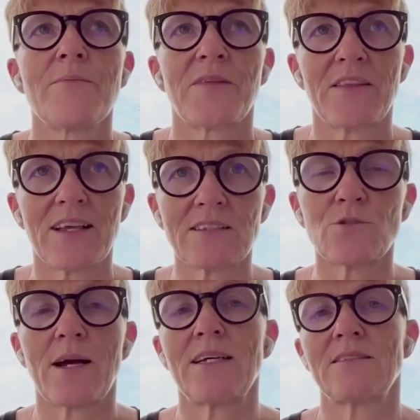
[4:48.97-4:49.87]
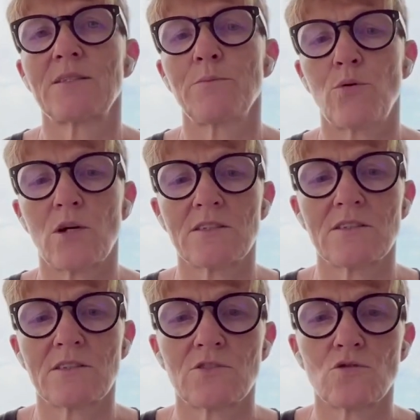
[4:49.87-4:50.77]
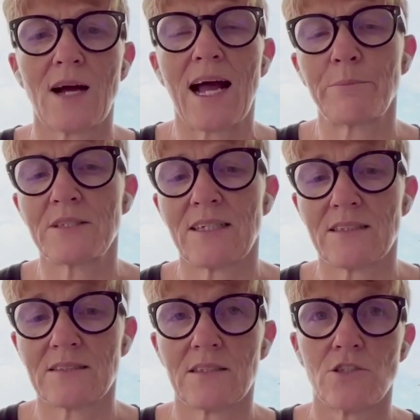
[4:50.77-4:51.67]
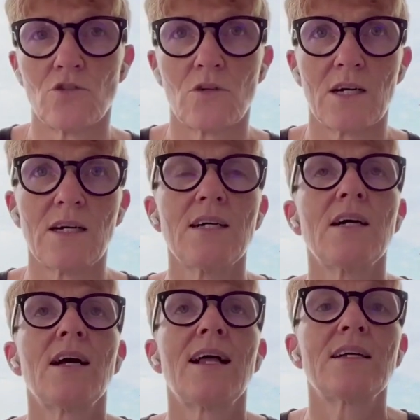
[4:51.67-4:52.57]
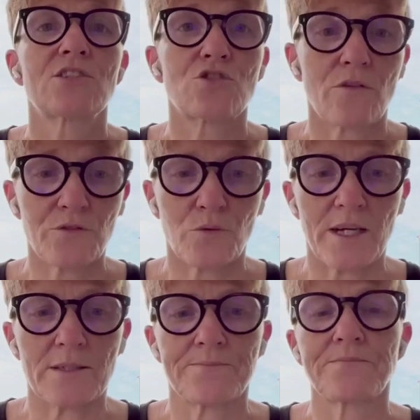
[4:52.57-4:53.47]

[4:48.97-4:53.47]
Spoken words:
And that's why it's important to update your software.